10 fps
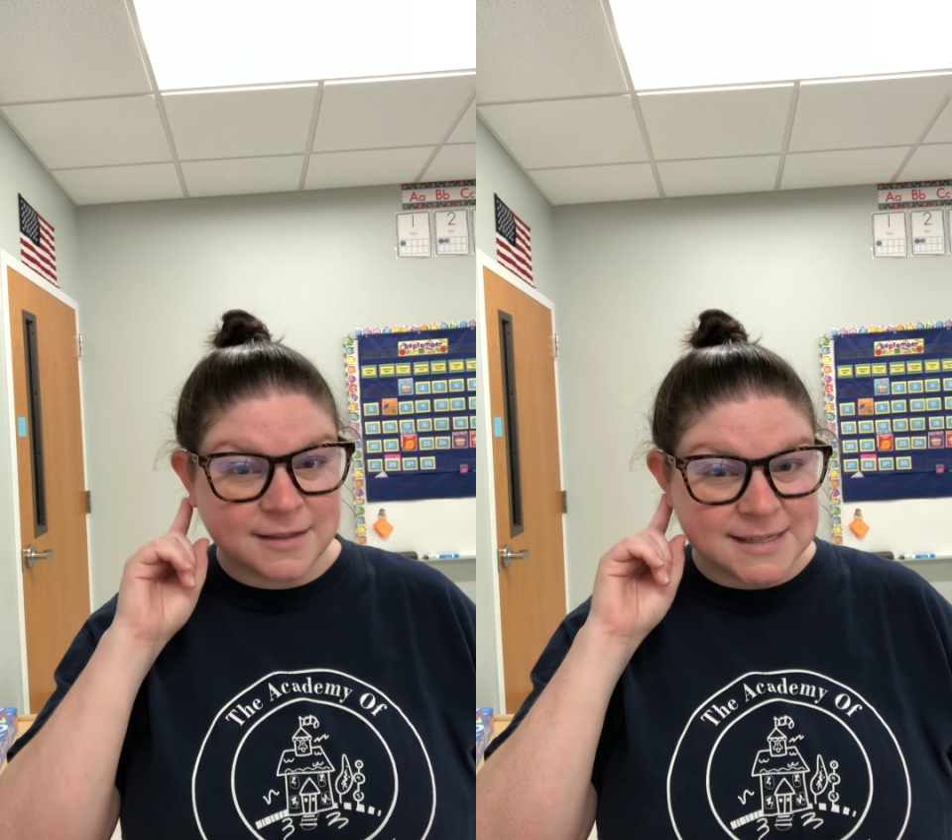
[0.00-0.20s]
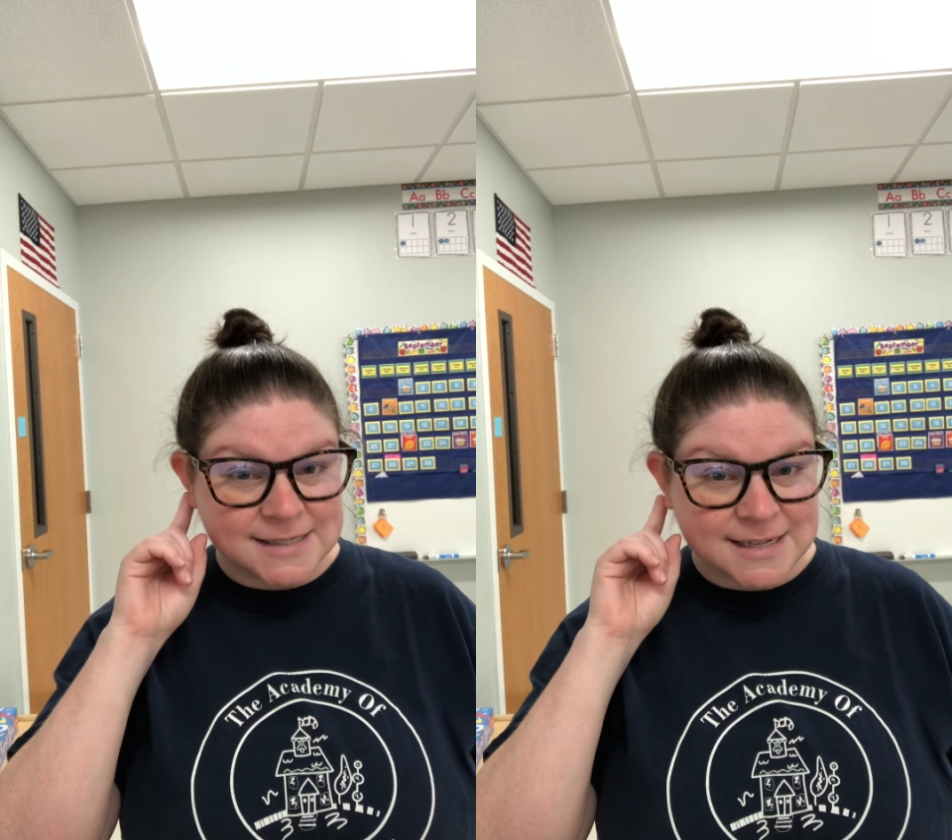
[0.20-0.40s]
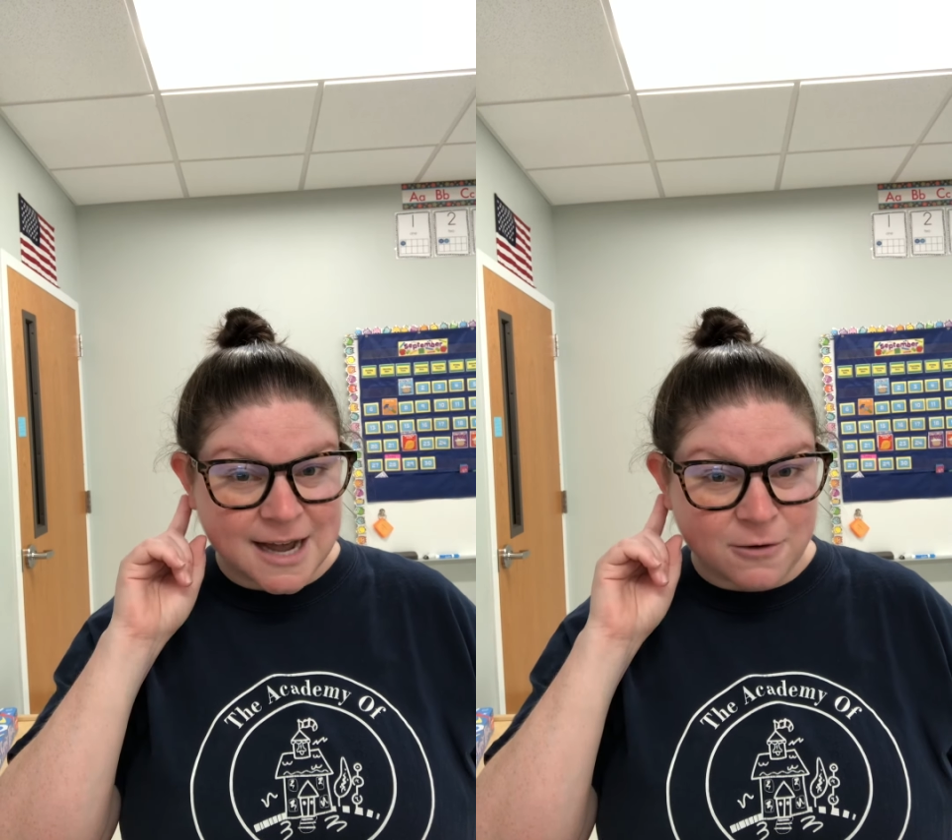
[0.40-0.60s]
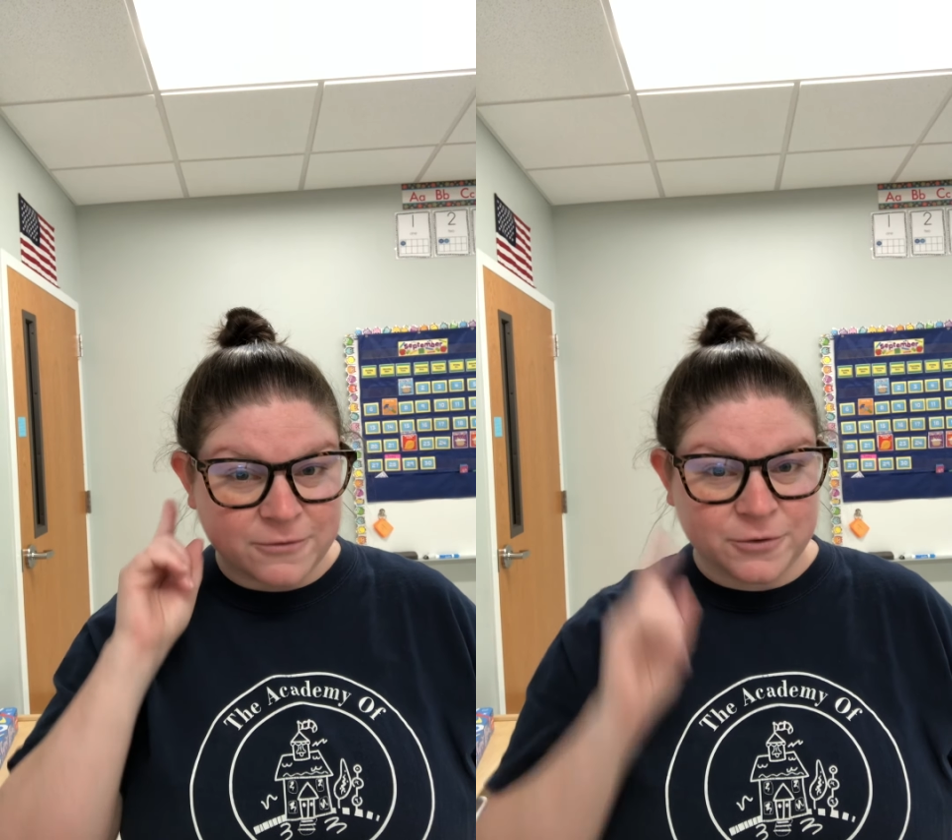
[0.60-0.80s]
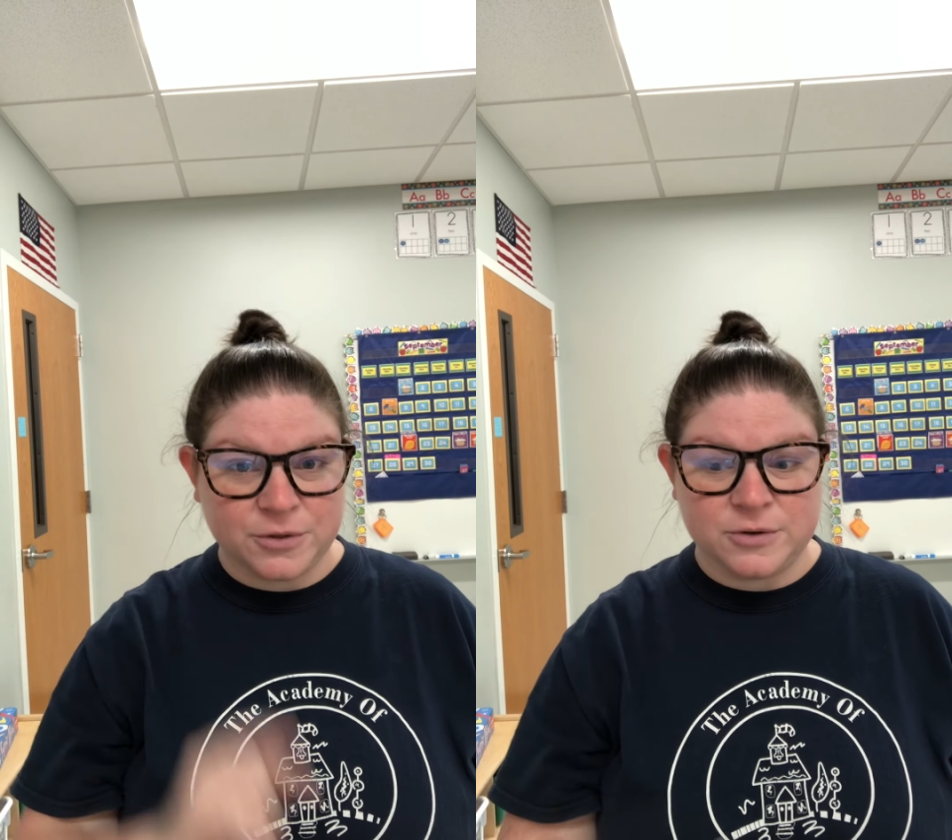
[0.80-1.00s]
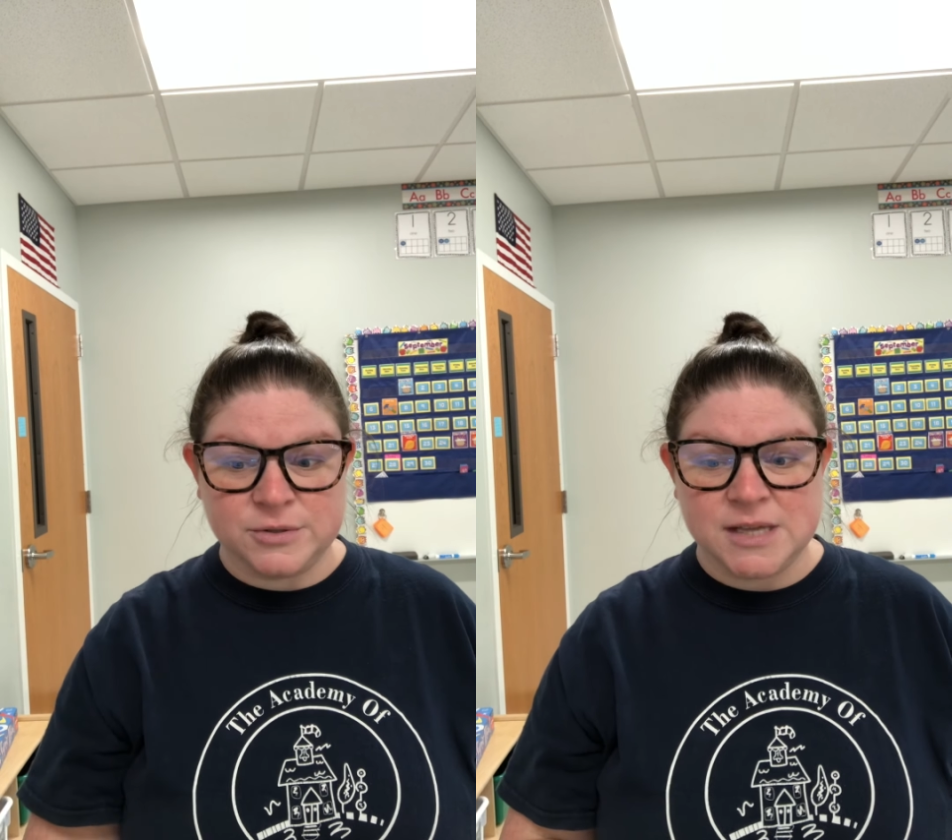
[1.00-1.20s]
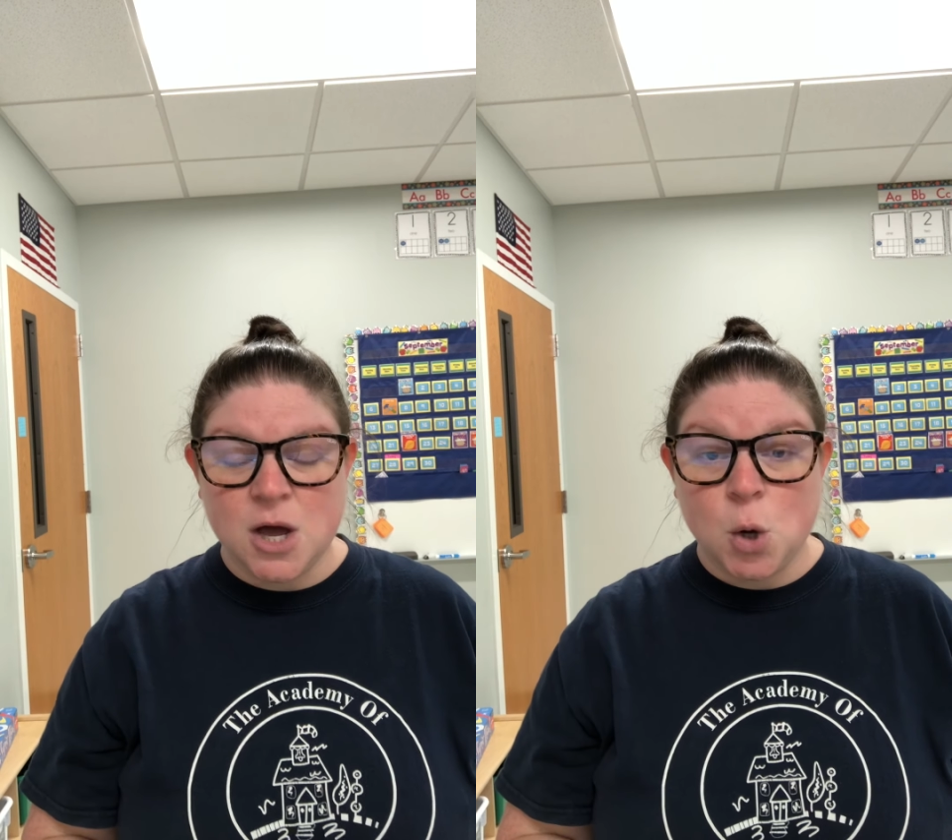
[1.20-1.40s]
listen out for those